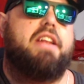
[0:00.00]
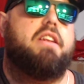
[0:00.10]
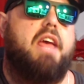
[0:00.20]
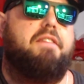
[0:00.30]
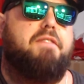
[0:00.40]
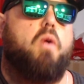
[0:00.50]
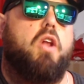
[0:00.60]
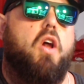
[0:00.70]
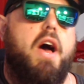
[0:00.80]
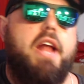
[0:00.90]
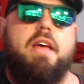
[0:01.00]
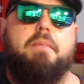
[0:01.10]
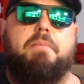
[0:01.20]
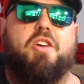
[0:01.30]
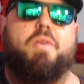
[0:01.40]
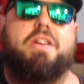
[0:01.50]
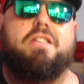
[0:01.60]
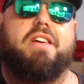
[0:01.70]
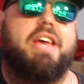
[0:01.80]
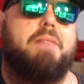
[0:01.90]
default line because we're not going
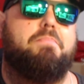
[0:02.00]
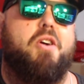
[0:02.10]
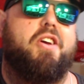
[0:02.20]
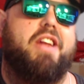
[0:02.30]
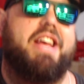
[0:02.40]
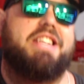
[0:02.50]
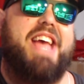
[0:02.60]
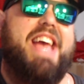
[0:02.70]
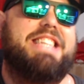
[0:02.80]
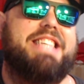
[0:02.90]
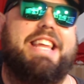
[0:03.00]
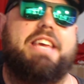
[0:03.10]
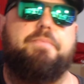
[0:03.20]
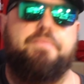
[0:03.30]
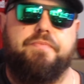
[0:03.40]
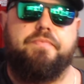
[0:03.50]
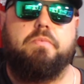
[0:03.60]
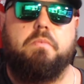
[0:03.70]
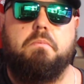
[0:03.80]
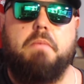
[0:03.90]
to get broken against easily.
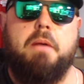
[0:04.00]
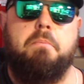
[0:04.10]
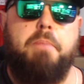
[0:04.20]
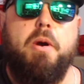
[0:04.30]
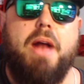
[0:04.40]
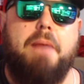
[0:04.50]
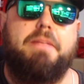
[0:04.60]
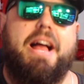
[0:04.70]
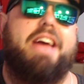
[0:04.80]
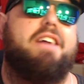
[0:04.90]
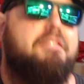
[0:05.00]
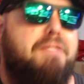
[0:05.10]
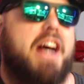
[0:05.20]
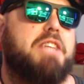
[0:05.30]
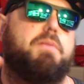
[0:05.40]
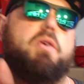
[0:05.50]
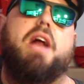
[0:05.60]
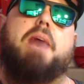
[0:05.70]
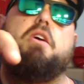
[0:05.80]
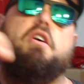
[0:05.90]
Build-up play, fast build-up,
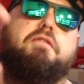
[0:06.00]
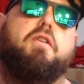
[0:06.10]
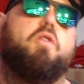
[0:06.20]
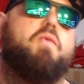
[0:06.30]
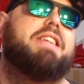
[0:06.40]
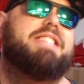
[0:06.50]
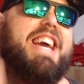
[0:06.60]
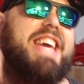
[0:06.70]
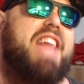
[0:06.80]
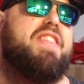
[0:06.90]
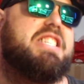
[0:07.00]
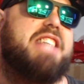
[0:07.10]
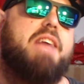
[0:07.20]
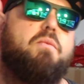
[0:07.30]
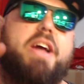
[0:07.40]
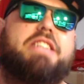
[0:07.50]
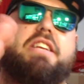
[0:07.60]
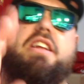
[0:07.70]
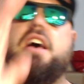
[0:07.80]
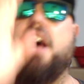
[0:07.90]
4 runs. Again, the same reason
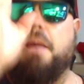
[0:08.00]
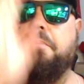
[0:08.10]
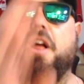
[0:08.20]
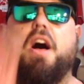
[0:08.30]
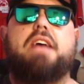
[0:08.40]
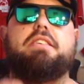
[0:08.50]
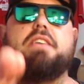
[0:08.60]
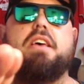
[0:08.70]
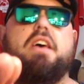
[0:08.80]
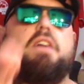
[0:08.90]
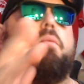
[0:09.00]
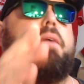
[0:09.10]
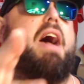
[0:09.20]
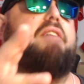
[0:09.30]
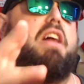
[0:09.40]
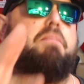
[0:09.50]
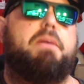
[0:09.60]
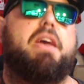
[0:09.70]
applies. We have a big